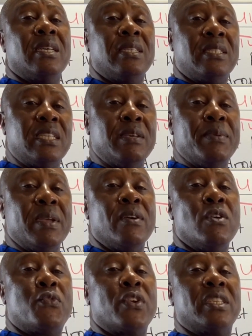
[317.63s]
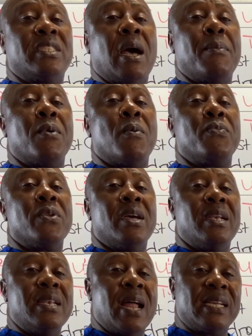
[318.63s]
TB. For example,
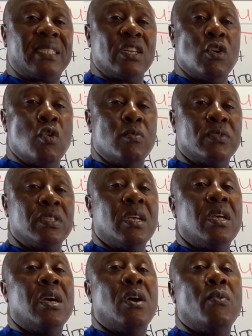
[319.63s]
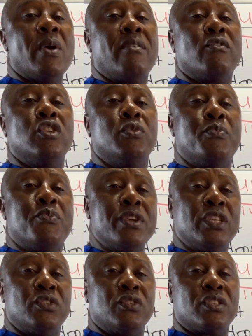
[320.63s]
nursing homes, we have got
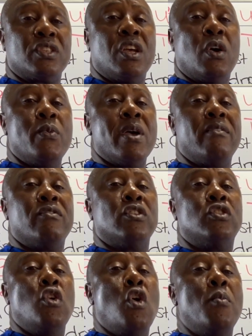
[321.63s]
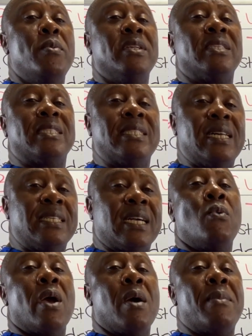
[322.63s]
prisons, we have got homeless shelter,
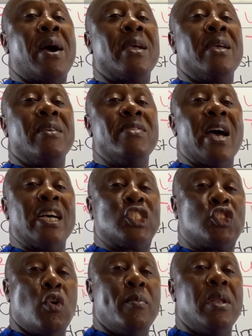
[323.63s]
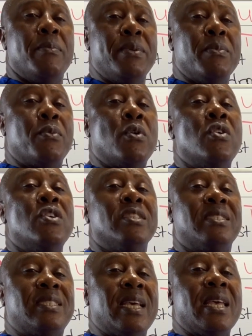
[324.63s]
whereby there are so many people
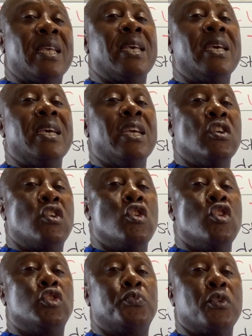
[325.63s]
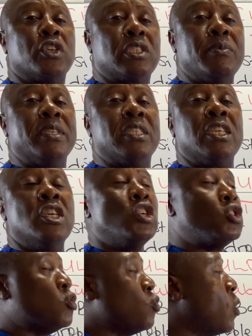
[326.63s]
staying in close proximity
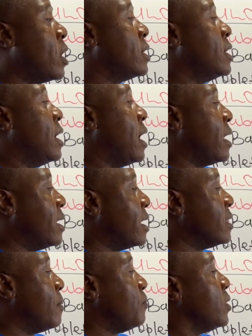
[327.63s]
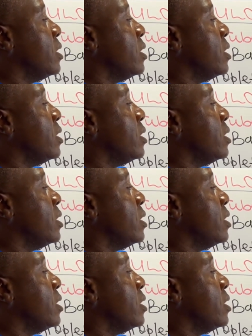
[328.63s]
to one another.